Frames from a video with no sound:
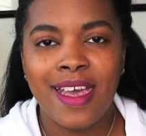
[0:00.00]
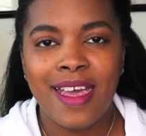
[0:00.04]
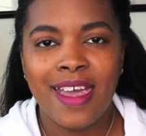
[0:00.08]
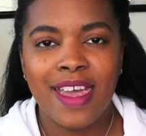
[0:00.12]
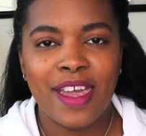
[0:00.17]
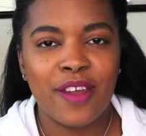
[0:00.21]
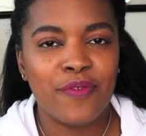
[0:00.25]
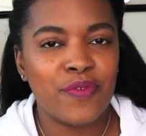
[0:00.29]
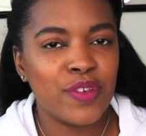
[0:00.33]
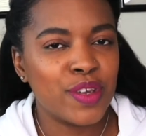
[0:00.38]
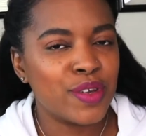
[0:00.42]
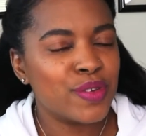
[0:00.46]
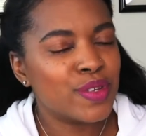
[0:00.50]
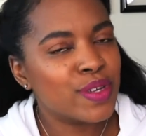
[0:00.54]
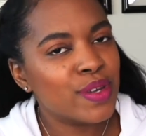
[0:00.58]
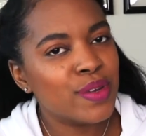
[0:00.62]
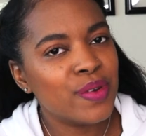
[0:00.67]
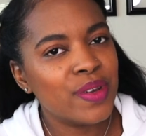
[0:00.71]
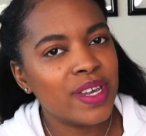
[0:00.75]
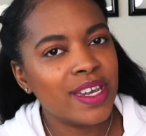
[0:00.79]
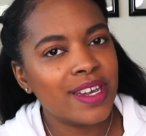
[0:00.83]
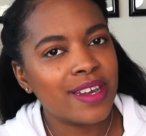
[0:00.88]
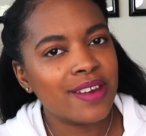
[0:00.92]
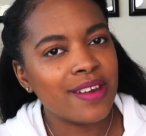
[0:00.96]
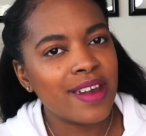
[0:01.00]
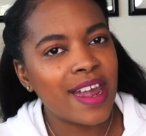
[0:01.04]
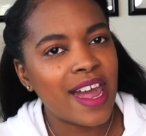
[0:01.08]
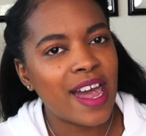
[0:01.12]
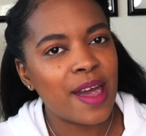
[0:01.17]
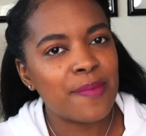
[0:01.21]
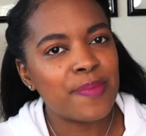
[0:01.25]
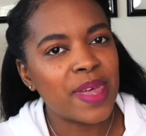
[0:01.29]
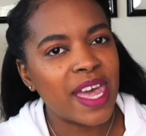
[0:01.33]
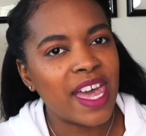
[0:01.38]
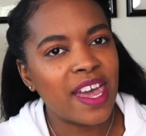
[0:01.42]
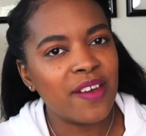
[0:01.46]
If you're new here,
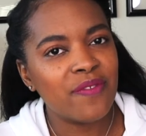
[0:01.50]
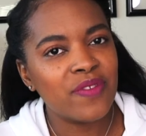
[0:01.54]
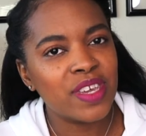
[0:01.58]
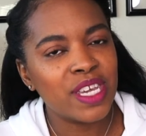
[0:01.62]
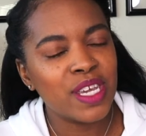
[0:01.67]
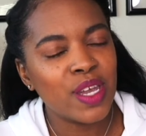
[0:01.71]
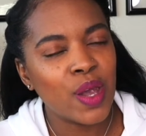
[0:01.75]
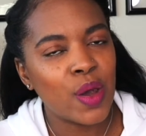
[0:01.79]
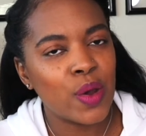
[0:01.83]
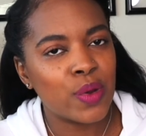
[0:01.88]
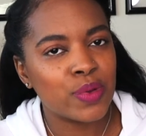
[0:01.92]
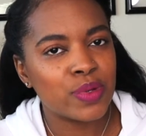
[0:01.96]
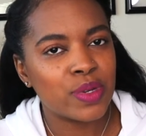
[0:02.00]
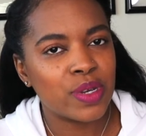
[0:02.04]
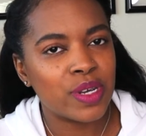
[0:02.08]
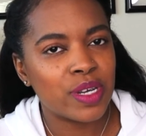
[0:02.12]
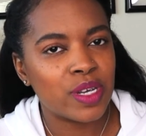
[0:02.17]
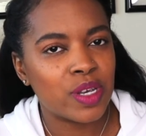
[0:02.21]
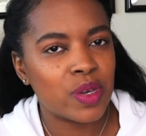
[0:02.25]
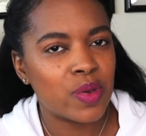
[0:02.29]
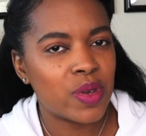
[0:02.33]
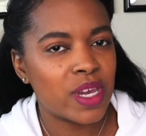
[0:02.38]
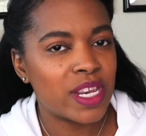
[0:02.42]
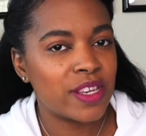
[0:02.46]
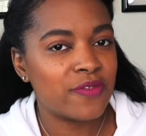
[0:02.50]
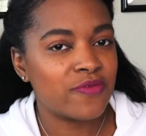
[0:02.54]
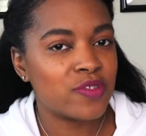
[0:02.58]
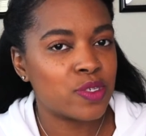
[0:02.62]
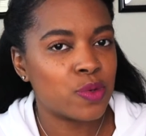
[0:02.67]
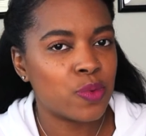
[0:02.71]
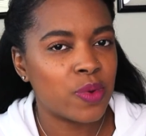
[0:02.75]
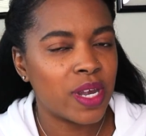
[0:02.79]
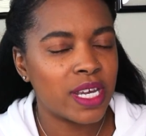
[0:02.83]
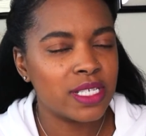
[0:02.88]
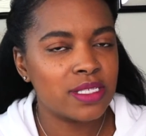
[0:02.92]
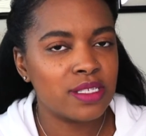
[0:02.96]
I'm Evie, owner and creative
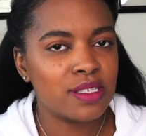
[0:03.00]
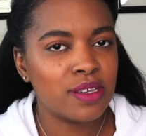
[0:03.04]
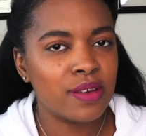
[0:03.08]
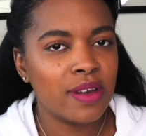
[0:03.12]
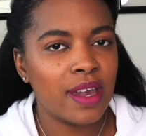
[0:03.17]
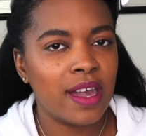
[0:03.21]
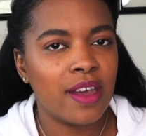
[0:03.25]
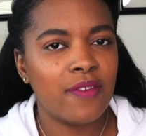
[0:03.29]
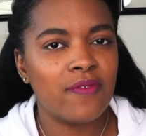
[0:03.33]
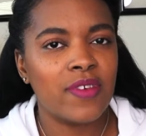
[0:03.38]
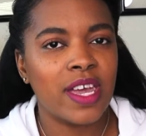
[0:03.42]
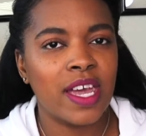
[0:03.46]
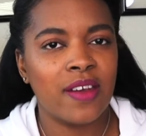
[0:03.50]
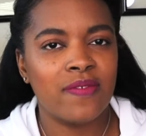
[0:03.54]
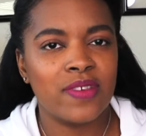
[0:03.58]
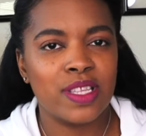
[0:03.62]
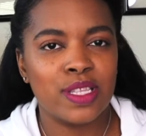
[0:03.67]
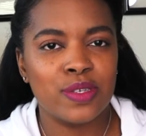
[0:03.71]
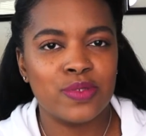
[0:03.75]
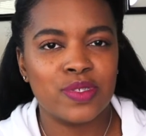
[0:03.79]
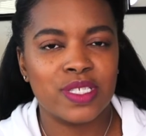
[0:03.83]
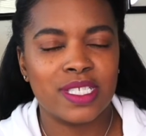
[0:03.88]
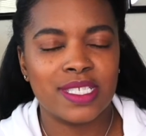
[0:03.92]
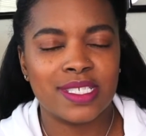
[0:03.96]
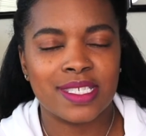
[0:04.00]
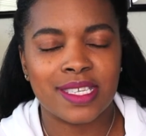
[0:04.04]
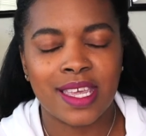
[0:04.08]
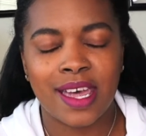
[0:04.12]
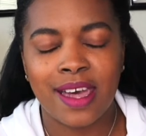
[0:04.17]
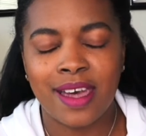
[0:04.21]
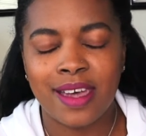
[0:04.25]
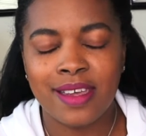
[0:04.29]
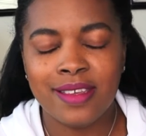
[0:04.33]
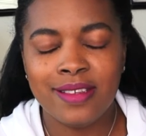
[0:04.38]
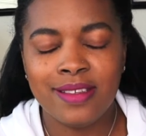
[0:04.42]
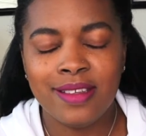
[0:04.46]
director of
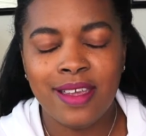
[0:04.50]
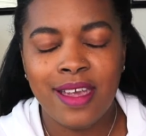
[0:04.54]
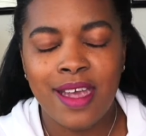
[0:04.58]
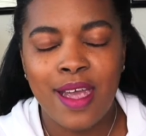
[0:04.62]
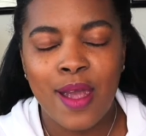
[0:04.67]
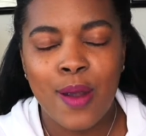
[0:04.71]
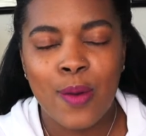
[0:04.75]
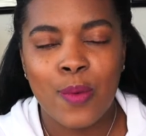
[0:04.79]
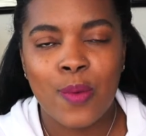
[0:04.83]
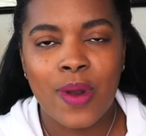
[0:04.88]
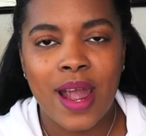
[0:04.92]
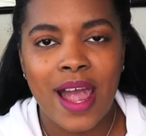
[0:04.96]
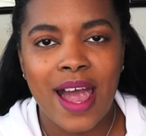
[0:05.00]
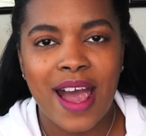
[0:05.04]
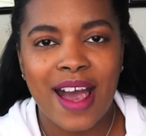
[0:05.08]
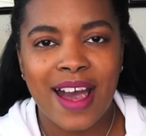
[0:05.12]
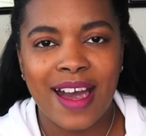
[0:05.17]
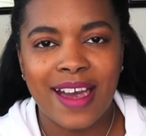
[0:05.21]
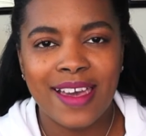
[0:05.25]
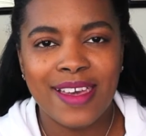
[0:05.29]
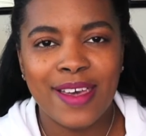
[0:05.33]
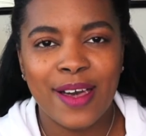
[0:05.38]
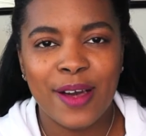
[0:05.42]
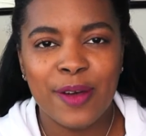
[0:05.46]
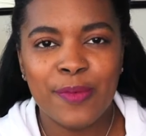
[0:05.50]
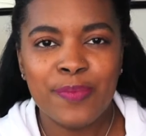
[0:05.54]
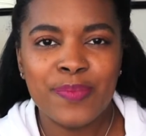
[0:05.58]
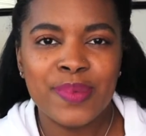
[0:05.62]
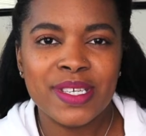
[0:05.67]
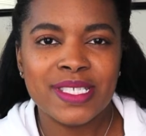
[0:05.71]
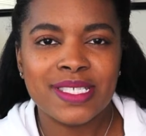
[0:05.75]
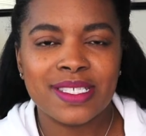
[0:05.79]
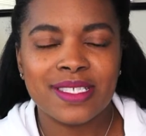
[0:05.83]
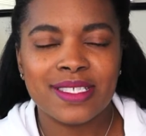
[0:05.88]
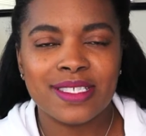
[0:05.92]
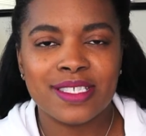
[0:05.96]
Evielutions, where I help
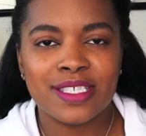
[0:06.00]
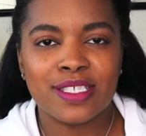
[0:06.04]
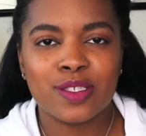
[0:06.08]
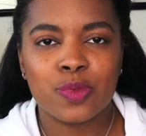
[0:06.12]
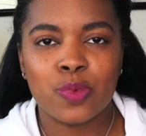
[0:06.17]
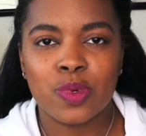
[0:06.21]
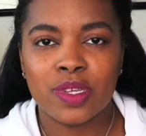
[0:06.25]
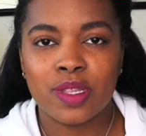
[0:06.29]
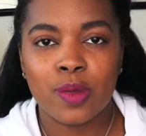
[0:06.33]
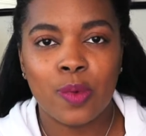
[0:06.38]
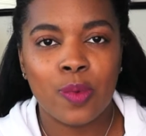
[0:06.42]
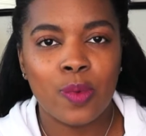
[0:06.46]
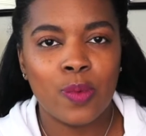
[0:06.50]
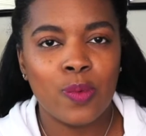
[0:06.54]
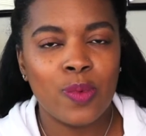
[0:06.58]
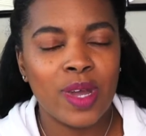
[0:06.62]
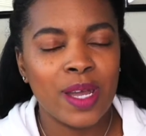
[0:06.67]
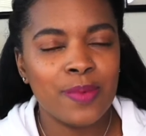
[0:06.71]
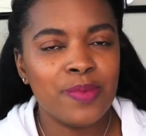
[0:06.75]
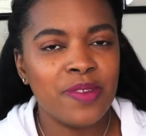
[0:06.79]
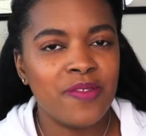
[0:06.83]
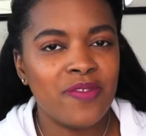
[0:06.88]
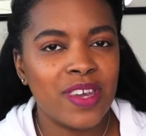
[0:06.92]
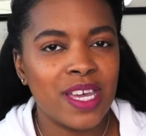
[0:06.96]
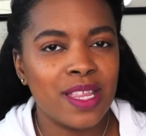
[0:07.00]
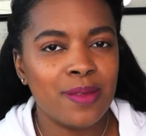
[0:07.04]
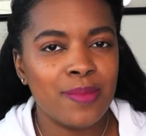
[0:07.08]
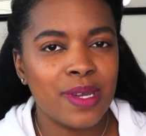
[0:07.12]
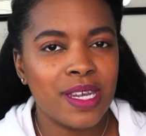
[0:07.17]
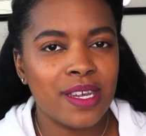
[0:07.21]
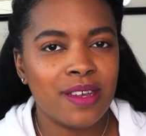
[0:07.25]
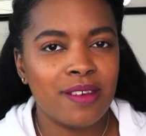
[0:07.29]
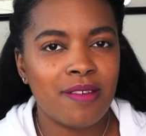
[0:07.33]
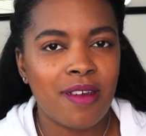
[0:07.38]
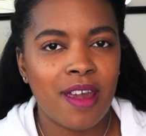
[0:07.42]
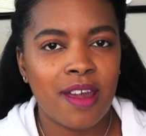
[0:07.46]
businesses with web
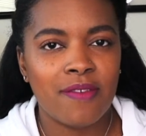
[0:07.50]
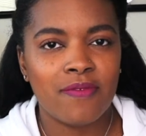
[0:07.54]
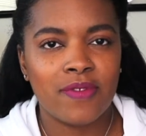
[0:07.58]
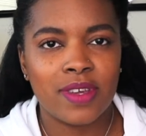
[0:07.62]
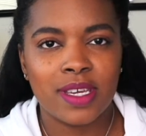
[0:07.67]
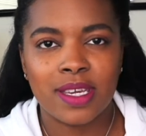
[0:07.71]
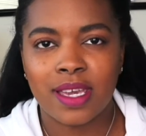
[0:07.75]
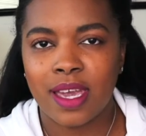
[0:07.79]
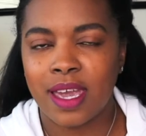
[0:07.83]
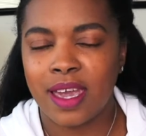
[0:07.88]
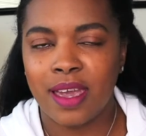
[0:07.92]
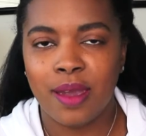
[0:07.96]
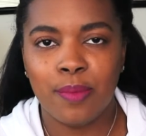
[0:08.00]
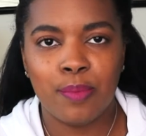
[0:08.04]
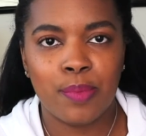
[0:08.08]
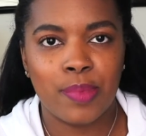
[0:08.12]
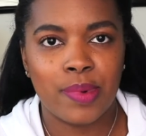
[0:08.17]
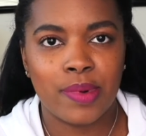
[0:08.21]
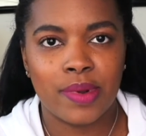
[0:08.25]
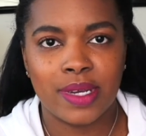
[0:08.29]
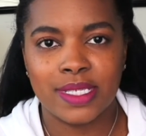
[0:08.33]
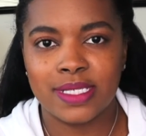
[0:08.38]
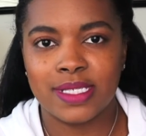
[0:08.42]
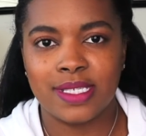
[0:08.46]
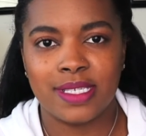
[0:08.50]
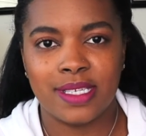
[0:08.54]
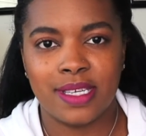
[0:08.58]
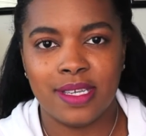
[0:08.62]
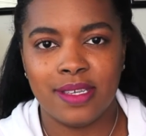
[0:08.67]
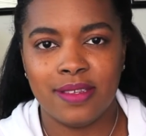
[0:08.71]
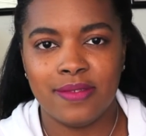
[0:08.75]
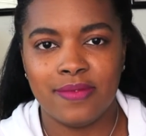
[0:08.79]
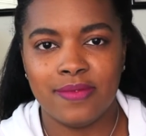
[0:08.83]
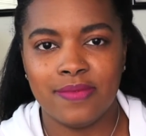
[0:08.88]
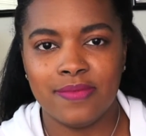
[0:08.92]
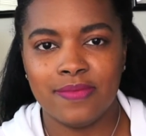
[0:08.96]
development, graphic, and
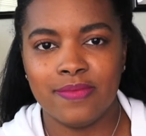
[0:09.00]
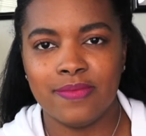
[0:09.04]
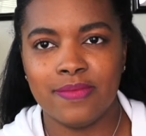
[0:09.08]
printing.